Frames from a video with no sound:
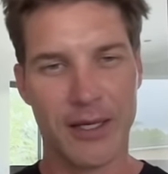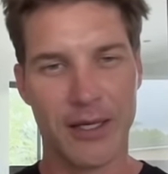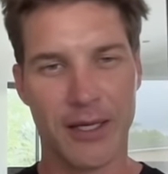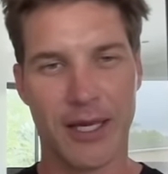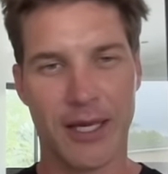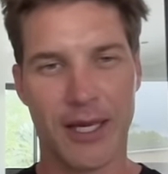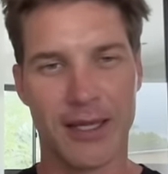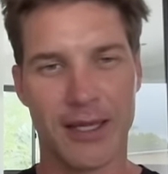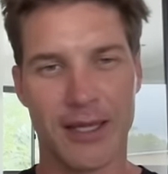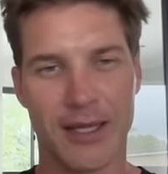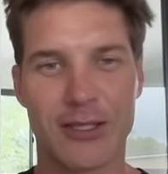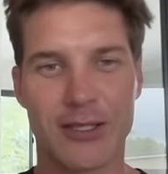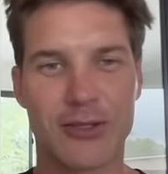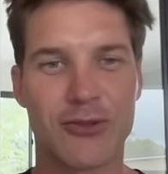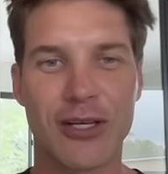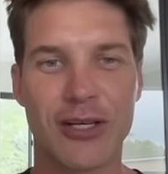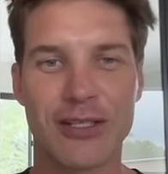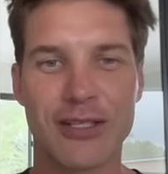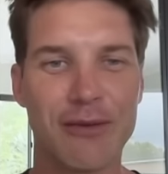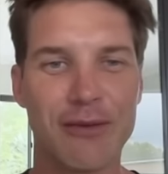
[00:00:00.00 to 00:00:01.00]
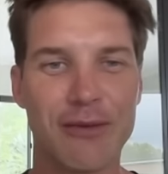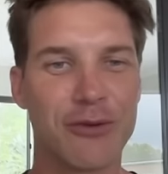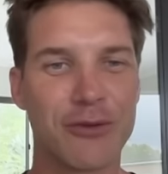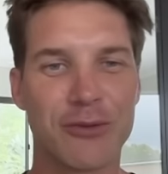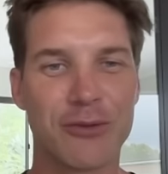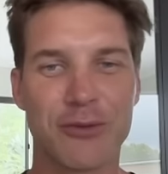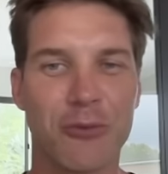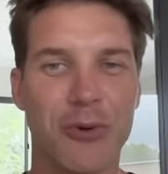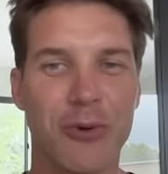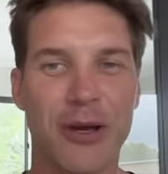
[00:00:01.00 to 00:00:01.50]
uh, the stress
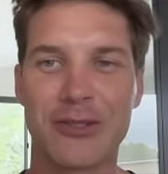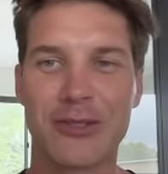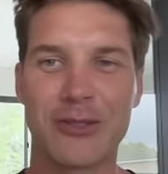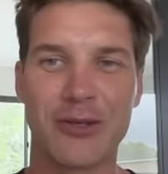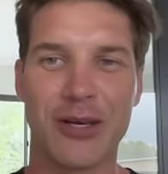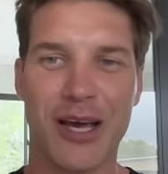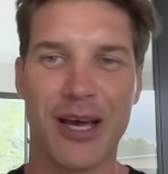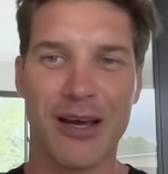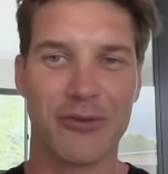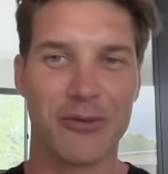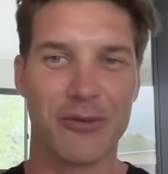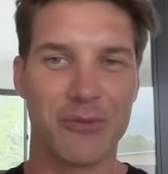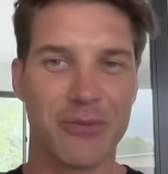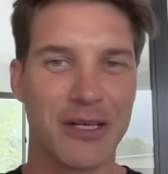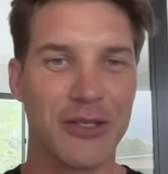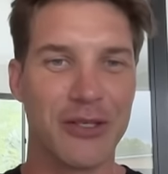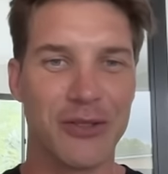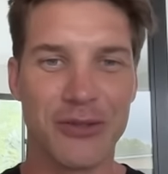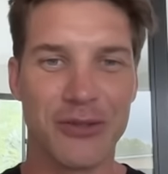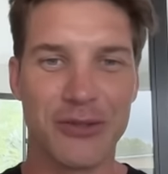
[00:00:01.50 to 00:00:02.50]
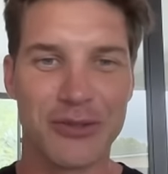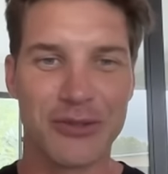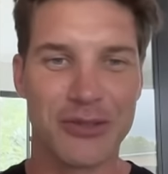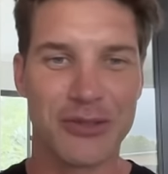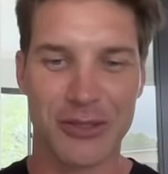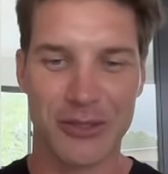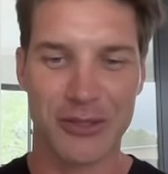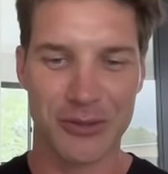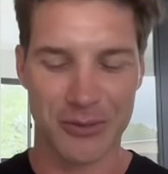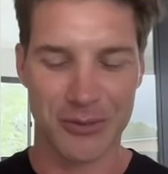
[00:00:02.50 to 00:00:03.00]
levels are way too high for me to
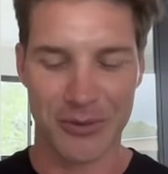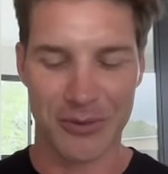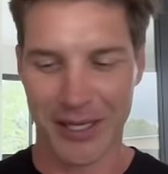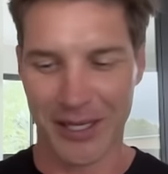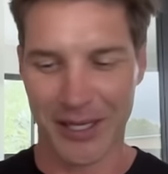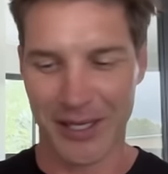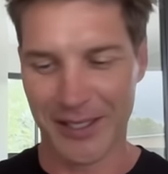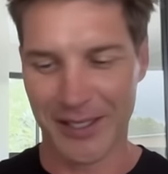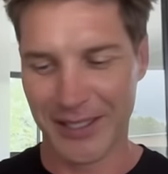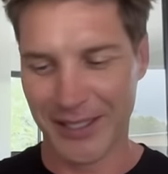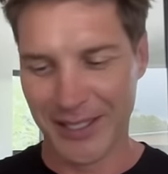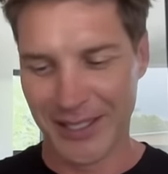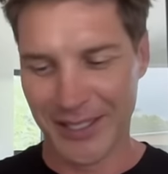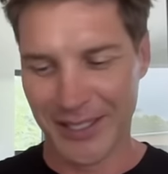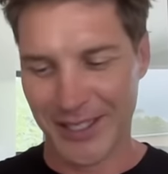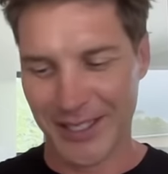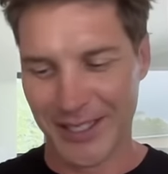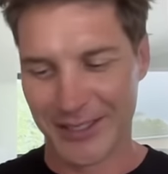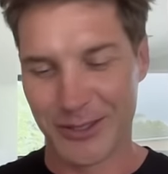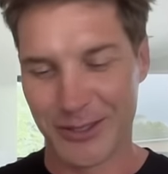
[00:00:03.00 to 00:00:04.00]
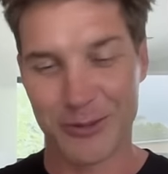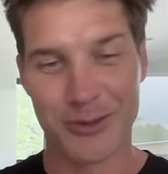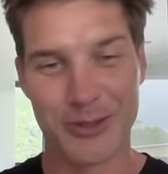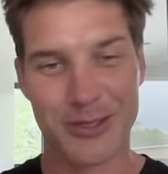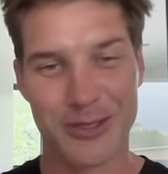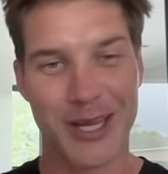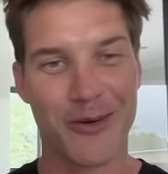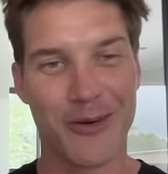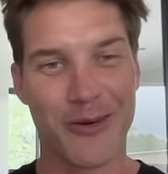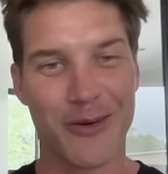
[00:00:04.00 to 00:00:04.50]
to uh, to
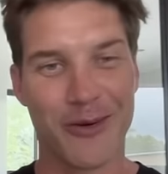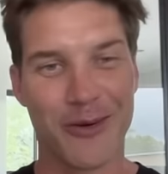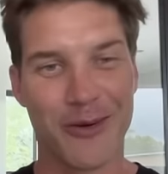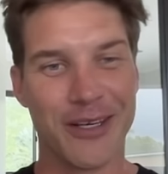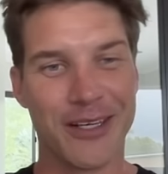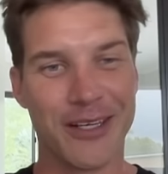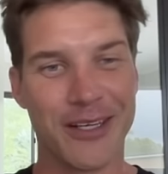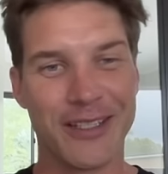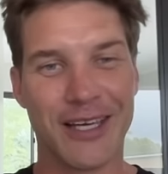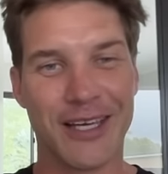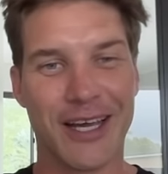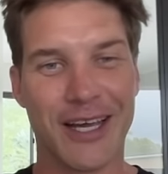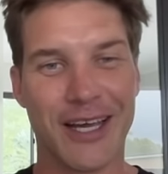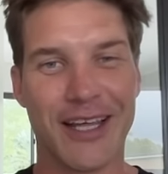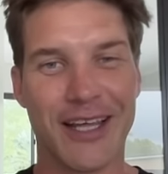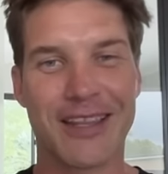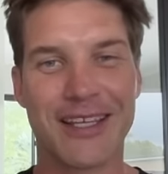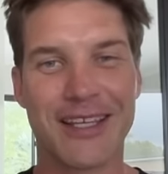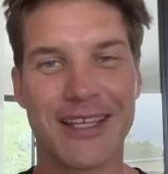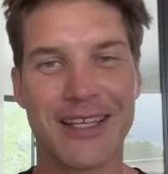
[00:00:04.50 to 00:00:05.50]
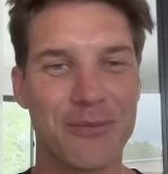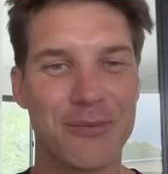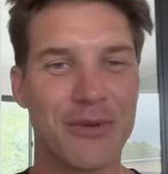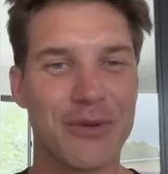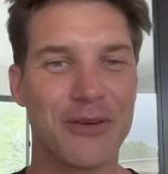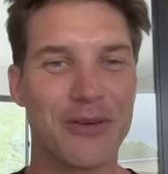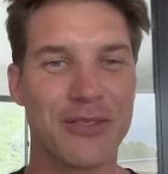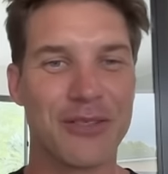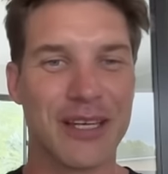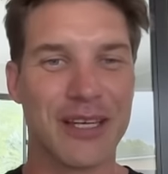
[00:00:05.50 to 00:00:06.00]
retire on. I, think I'd be
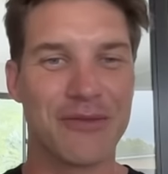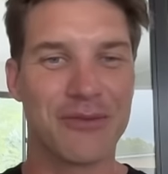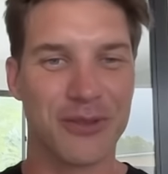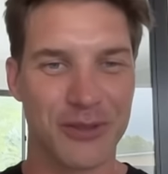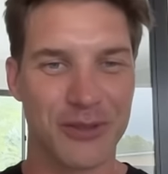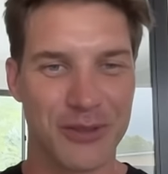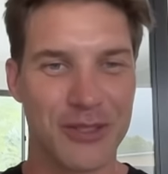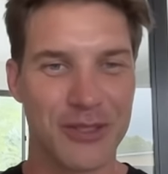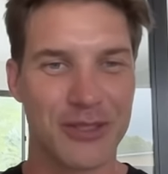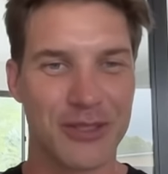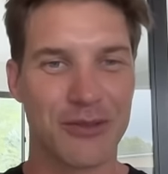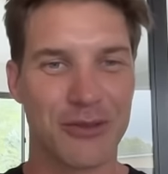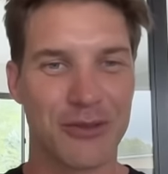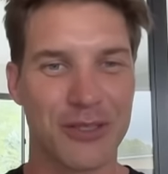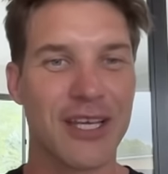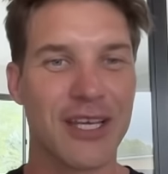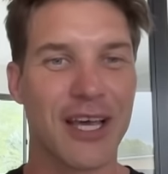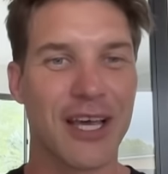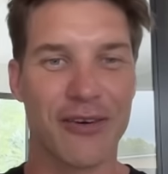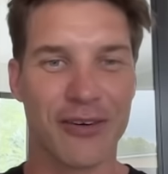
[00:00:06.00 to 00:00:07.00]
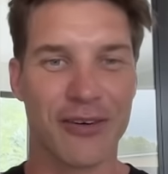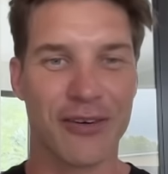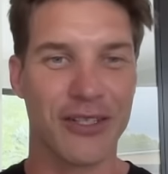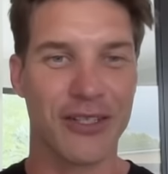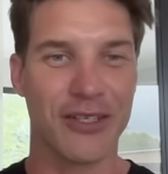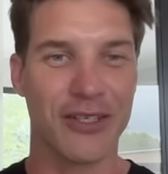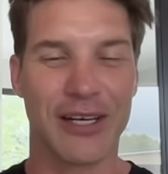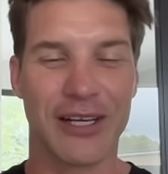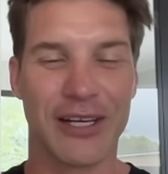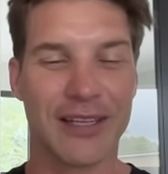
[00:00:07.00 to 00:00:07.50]
resentful to, to, retire on a
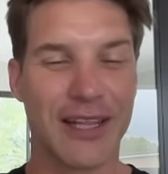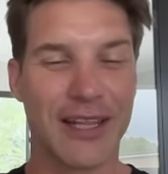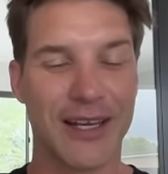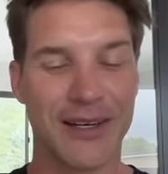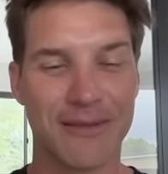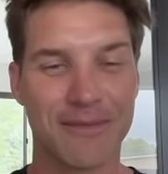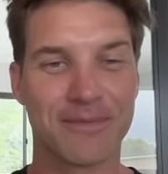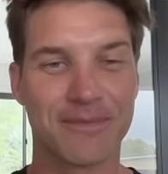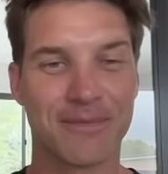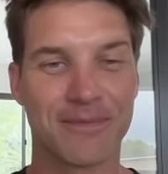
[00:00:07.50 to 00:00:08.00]
year like that.